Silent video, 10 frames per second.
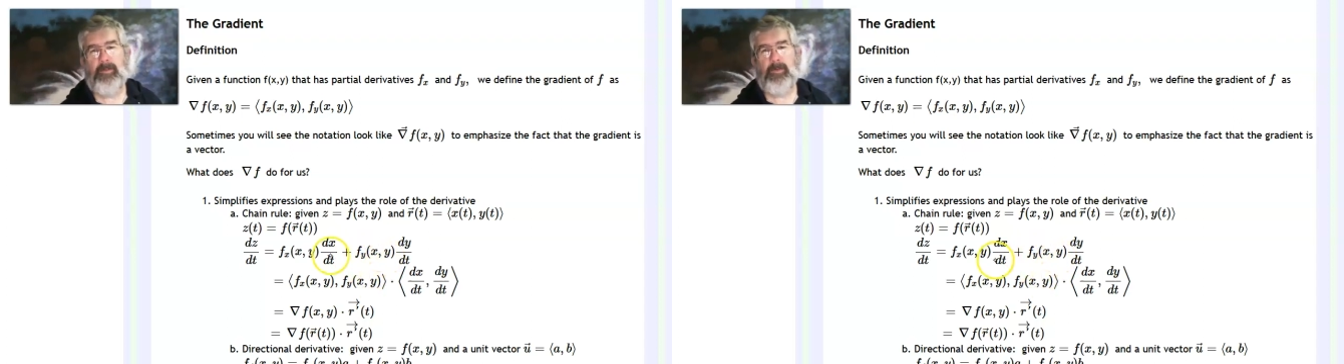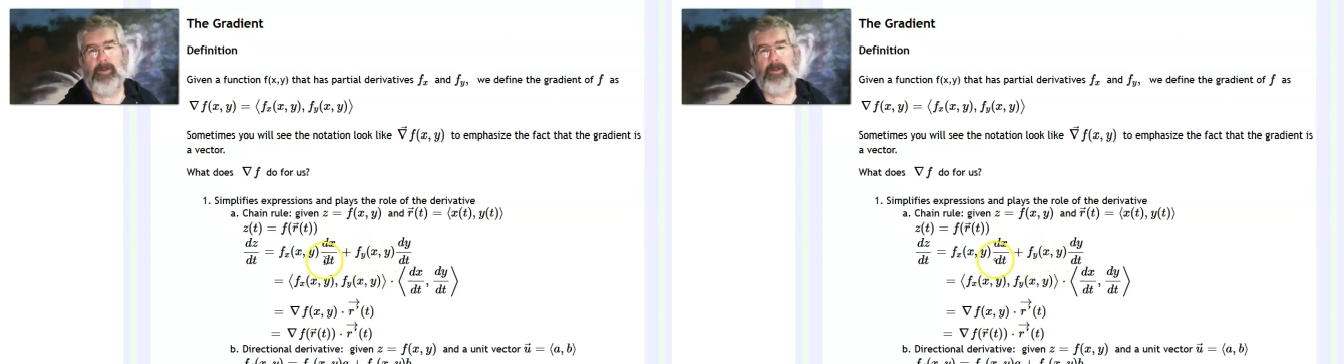
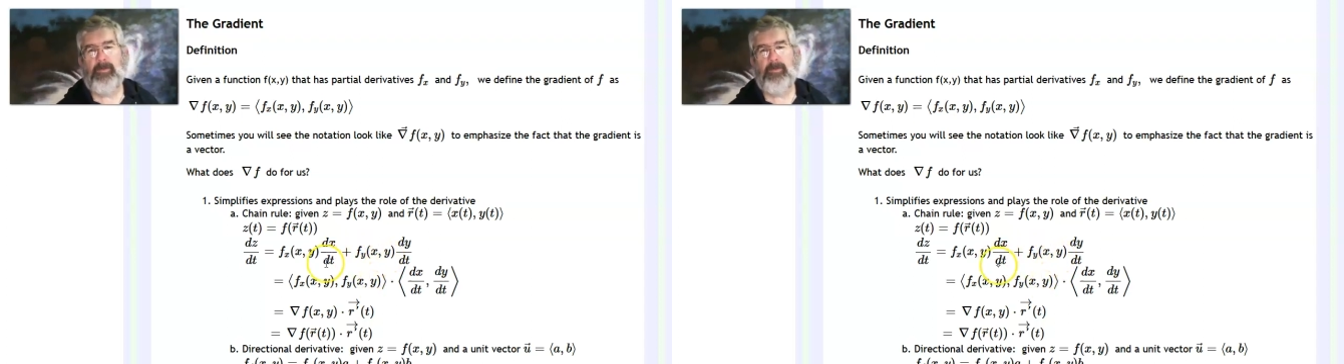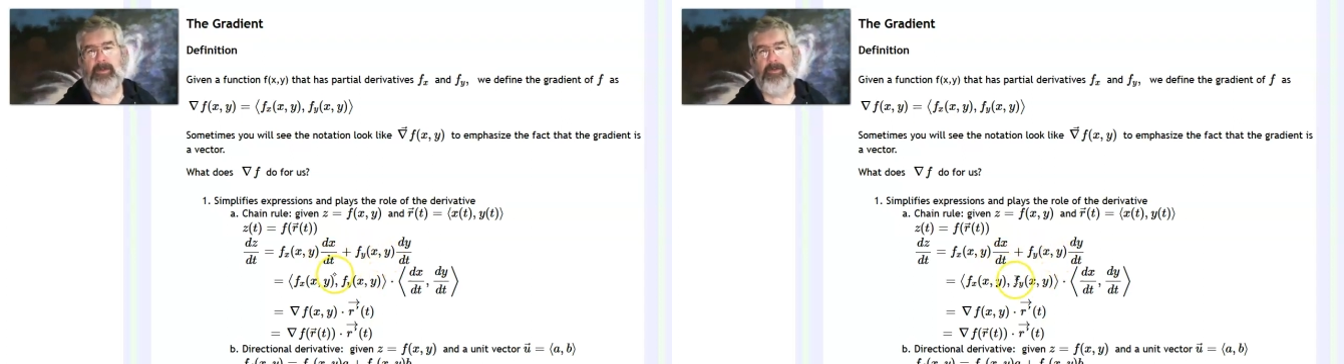but we could
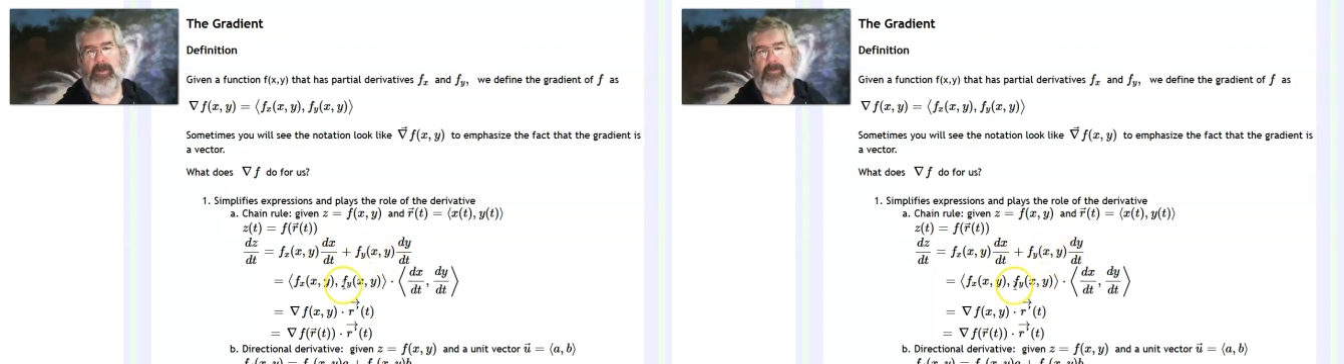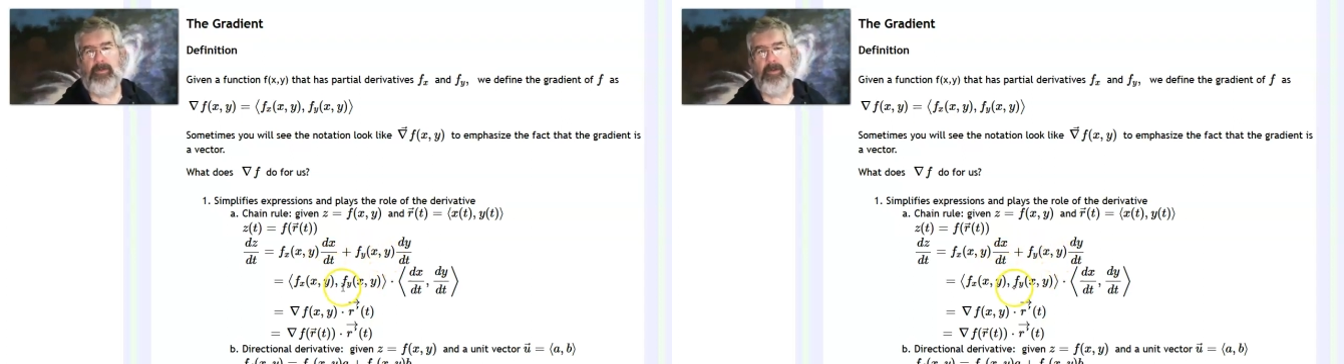write this
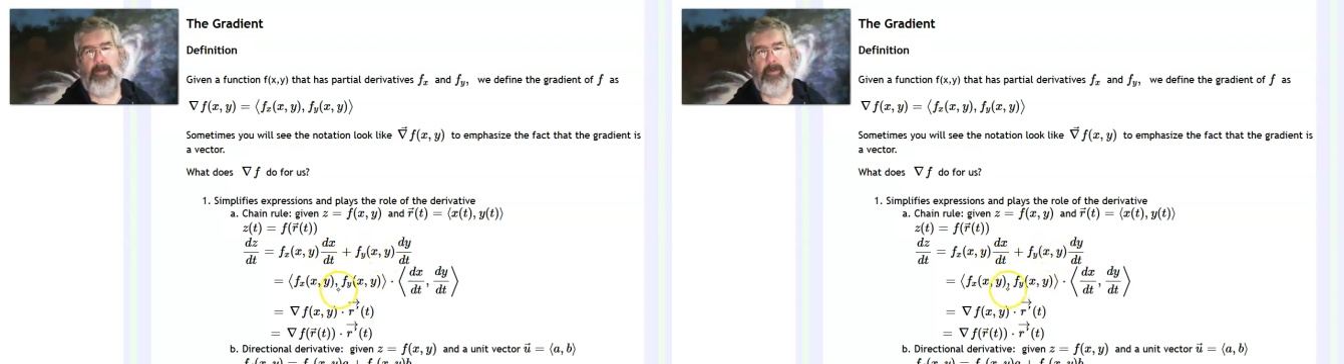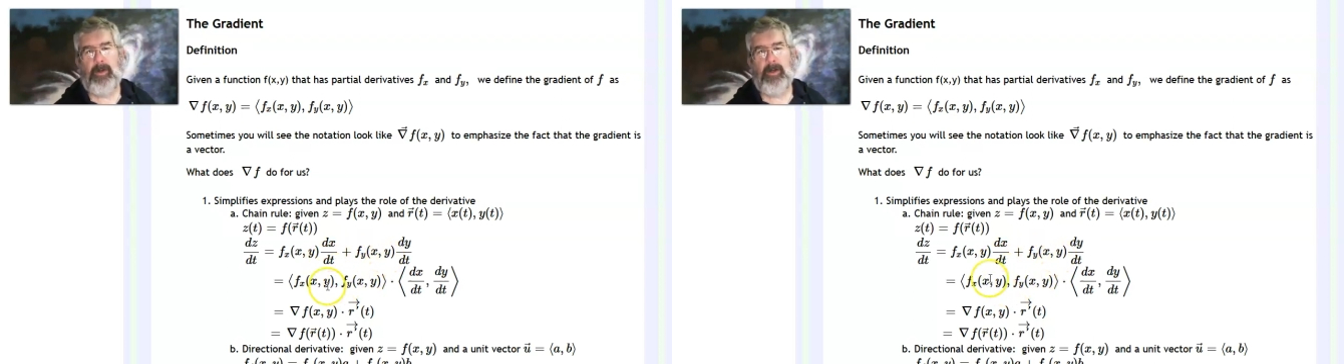as a dot
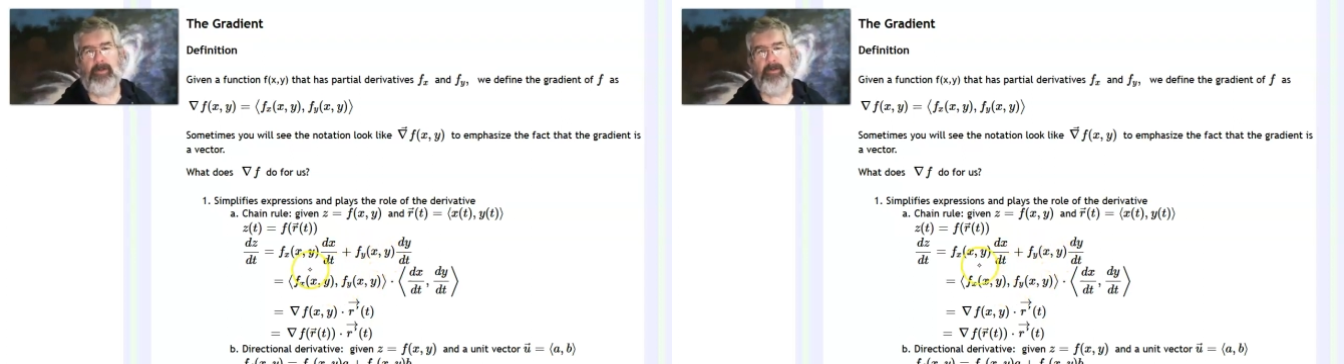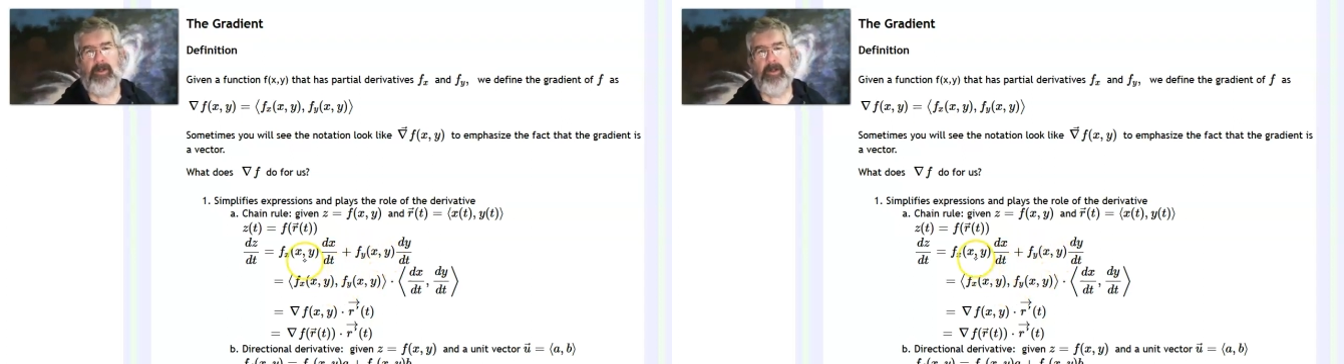product.